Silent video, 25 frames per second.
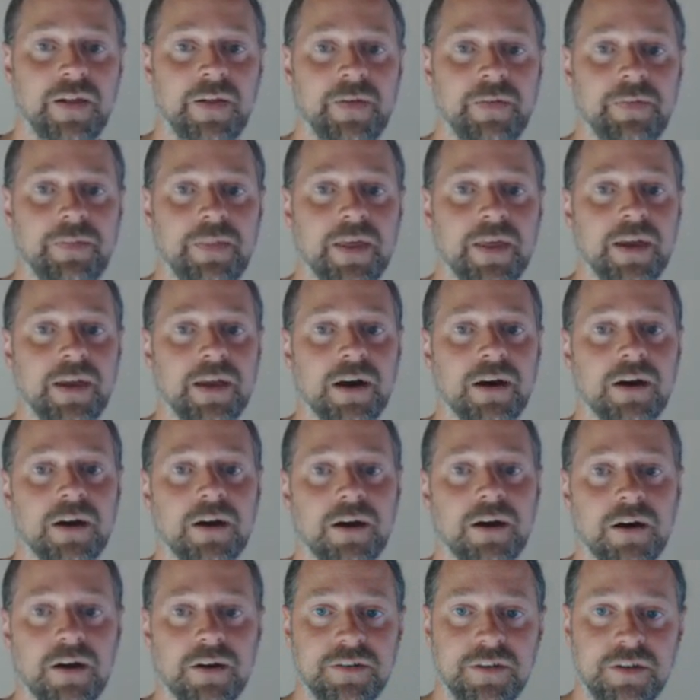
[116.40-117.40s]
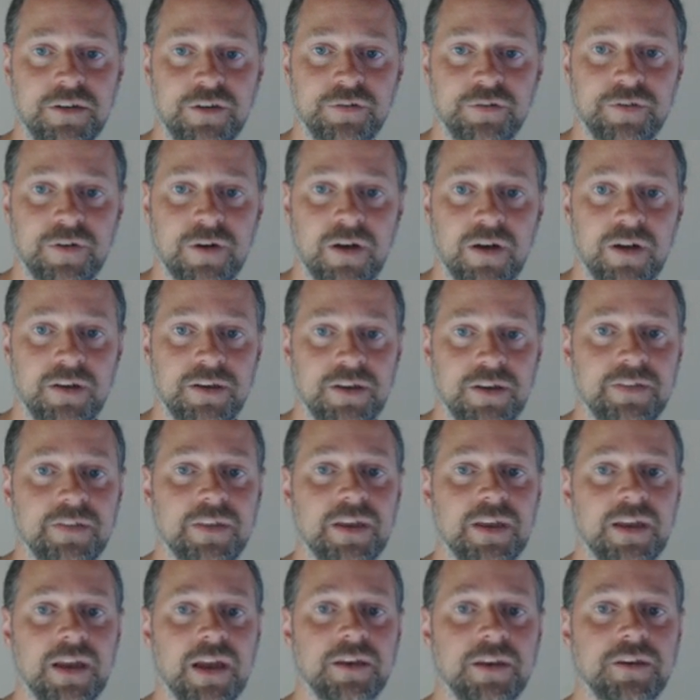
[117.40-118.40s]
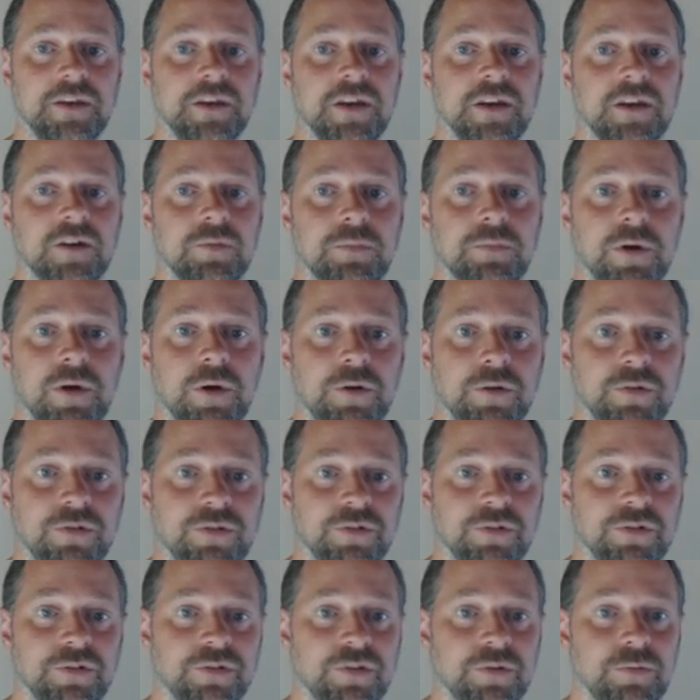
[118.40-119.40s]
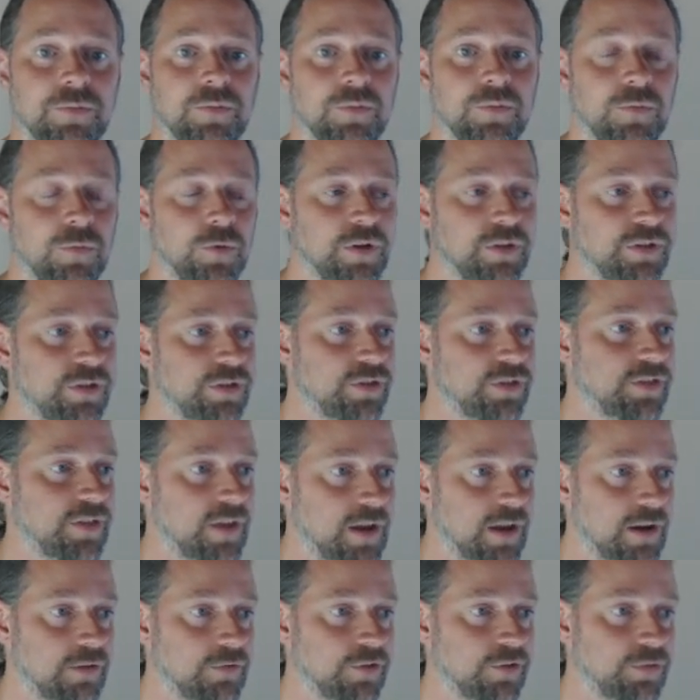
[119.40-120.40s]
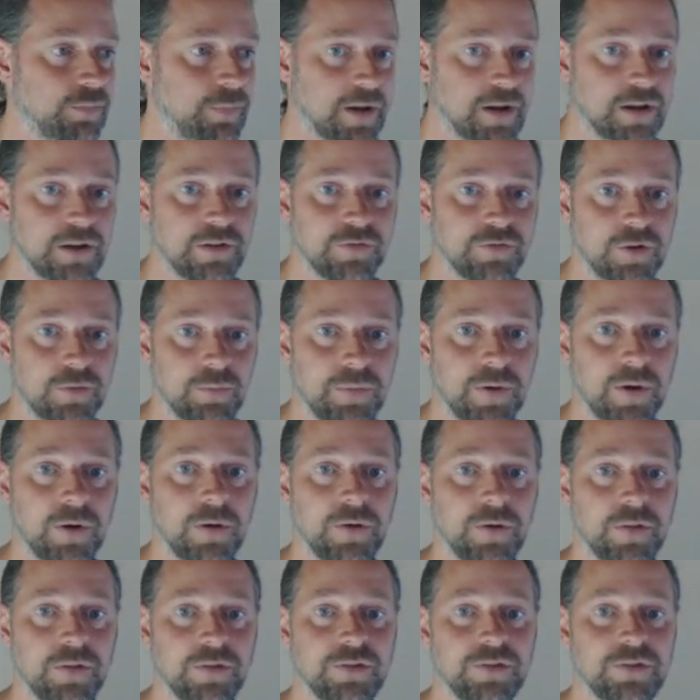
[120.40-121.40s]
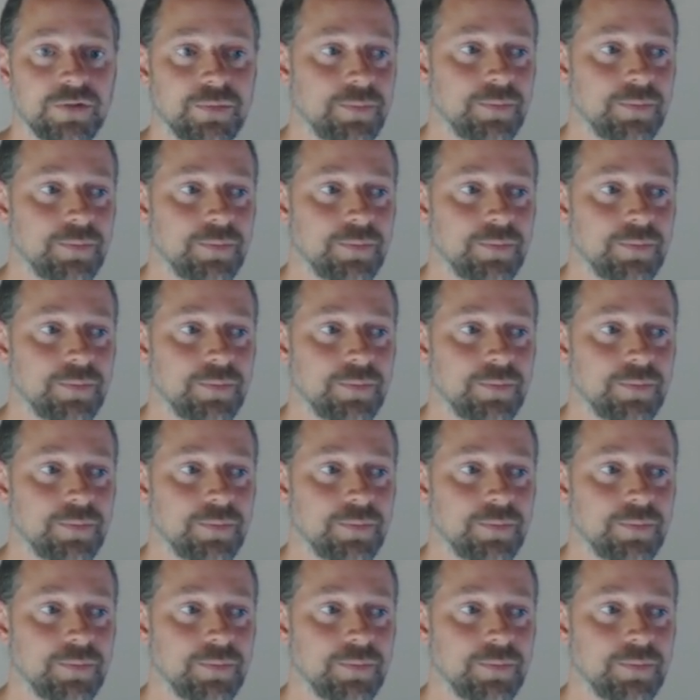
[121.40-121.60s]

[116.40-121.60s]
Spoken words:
They are identified in the entity component system with their respective components.